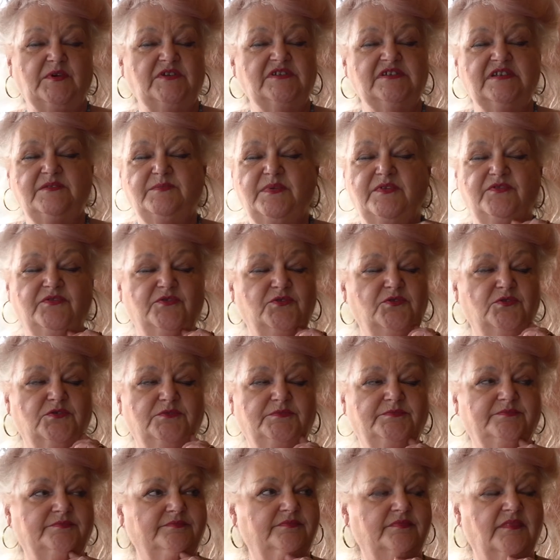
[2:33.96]
Never spotted before.
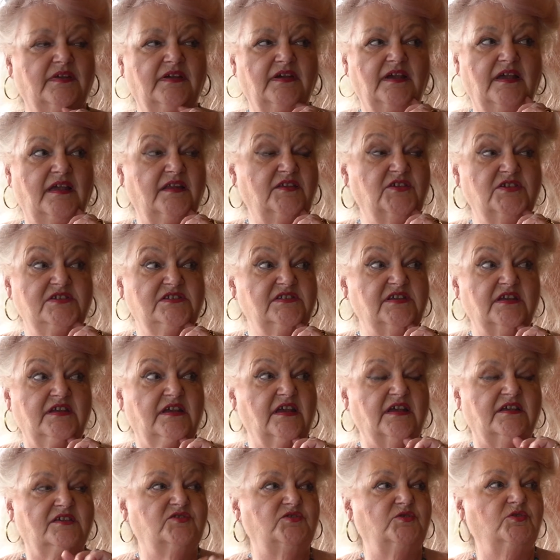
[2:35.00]
Just
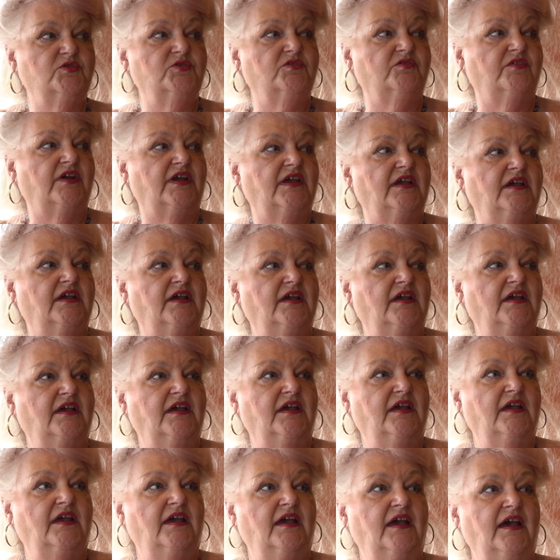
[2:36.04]
extraordinary.
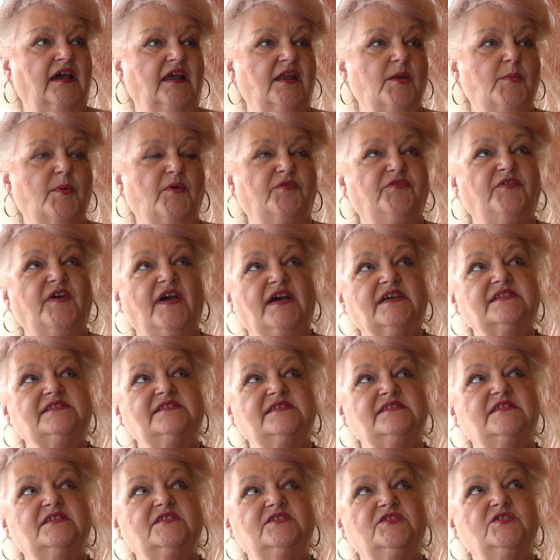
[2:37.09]
And I profess
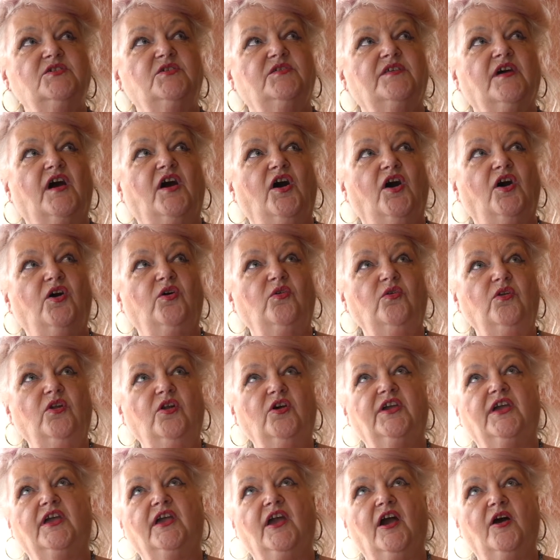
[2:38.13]
to do that whole
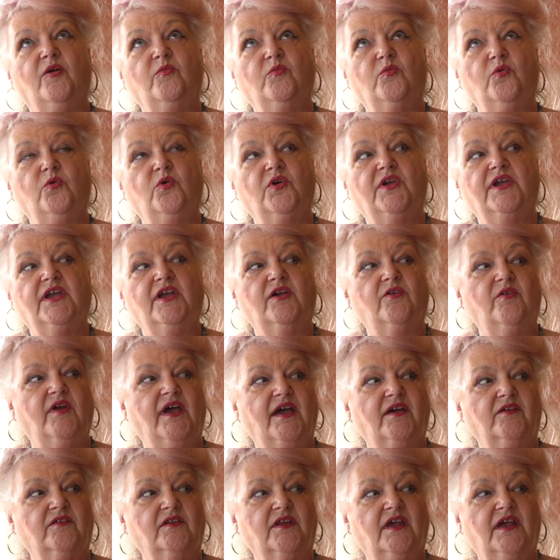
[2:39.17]
looking up, walking
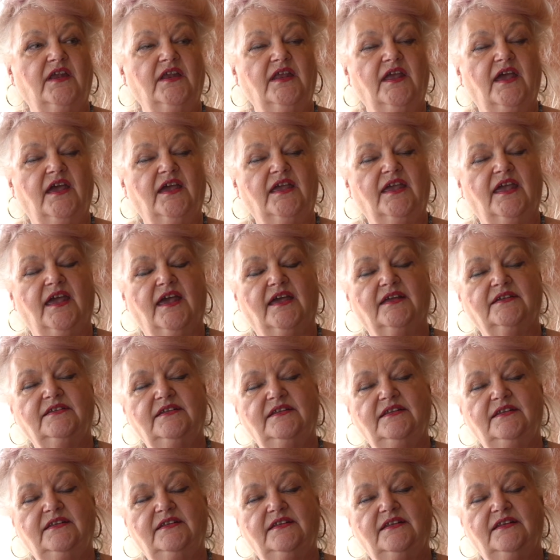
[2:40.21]
around, and yet, yeah,
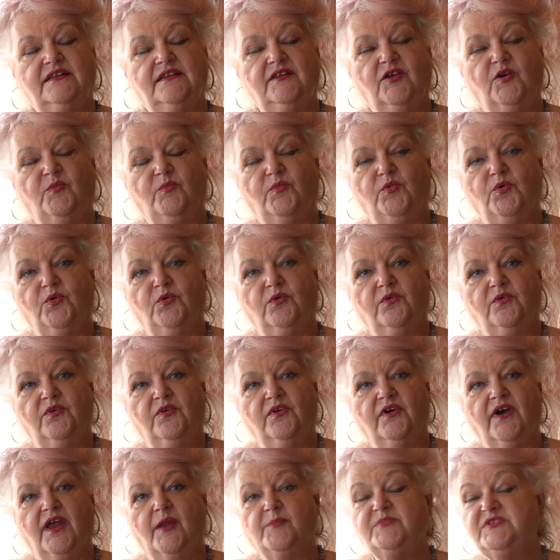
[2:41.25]
a lot more.
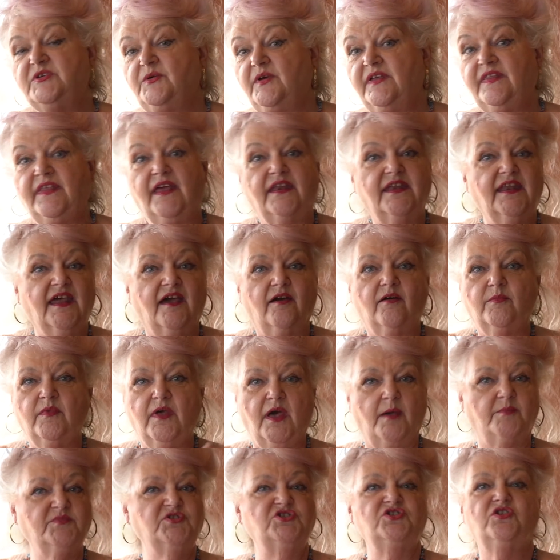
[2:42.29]
And I'm doing that now.
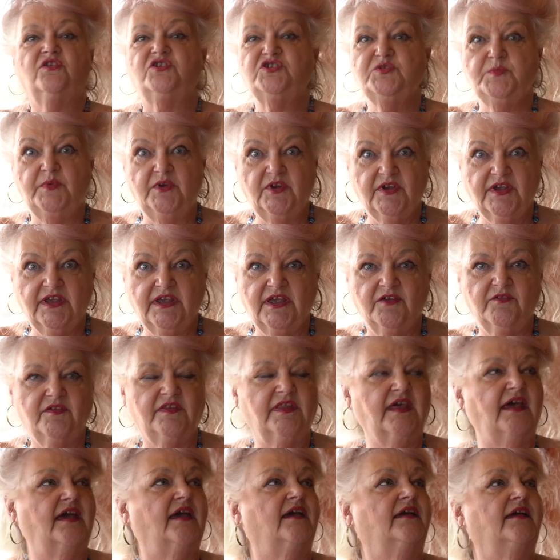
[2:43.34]
I'm sure I should be looking over
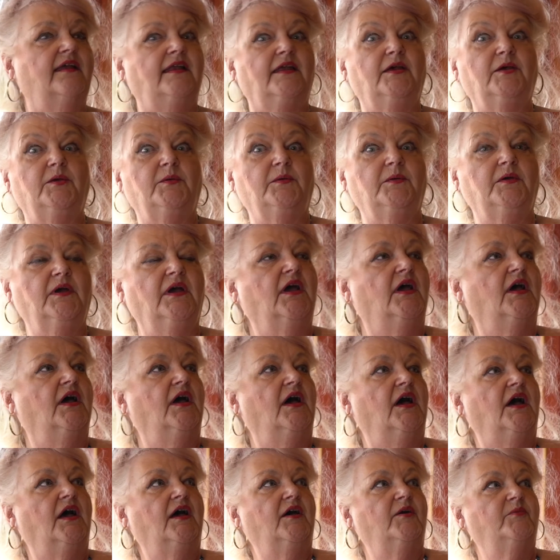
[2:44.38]
there. Hello.
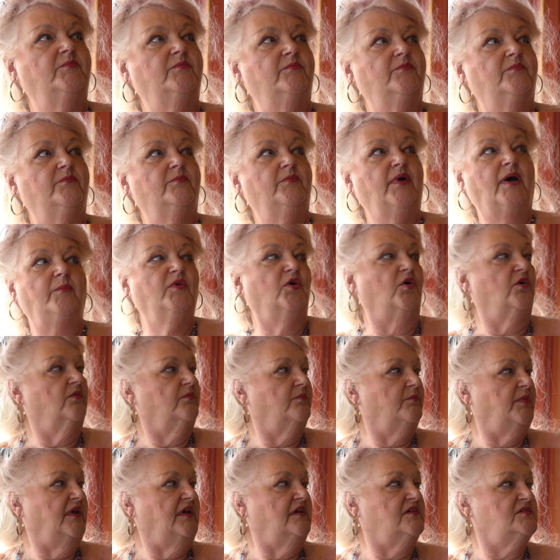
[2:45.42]
But I'm
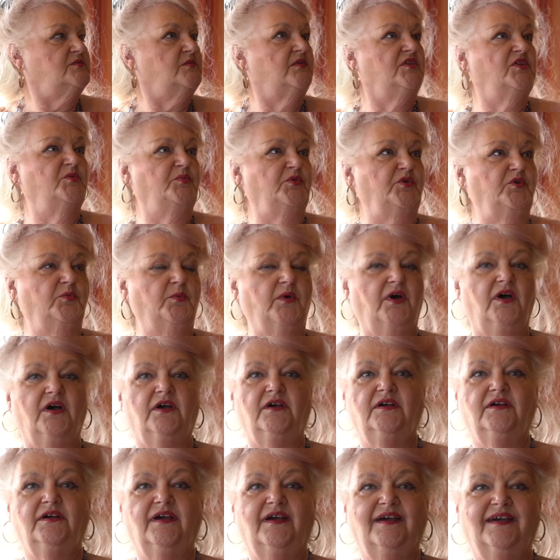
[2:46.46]
not, because we're in the
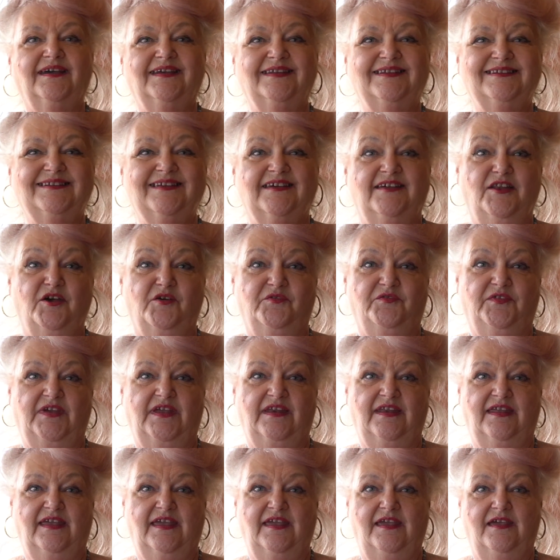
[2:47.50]
boudoir, and I love
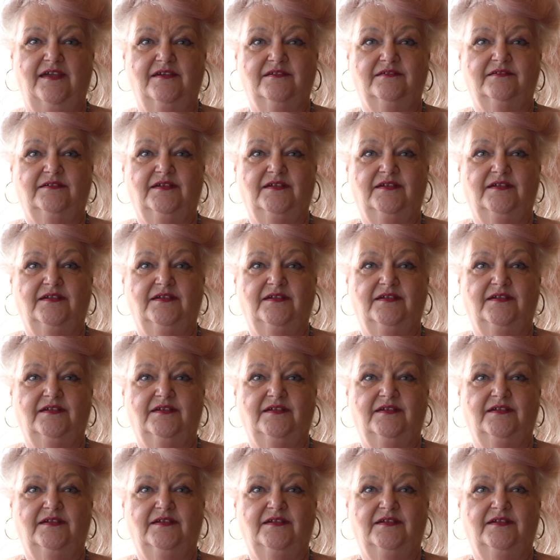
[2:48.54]
in here.